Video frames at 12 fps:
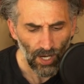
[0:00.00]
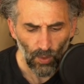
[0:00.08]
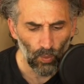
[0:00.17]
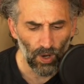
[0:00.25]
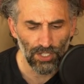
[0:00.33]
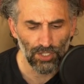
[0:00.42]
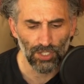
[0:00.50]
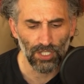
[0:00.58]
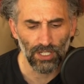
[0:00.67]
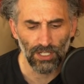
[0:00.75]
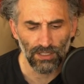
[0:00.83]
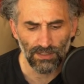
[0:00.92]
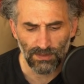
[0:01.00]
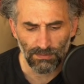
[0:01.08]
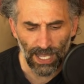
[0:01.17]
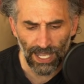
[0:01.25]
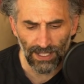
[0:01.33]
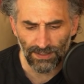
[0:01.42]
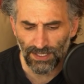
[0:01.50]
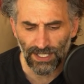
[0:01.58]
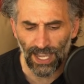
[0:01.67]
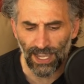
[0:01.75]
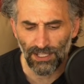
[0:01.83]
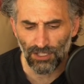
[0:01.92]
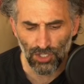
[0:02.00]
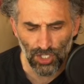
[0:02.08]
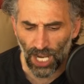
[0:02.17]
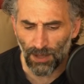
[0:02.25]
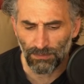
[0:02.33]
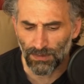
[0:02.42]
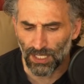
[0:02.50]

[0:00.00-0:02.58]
Watch the girl smile, the guys jump,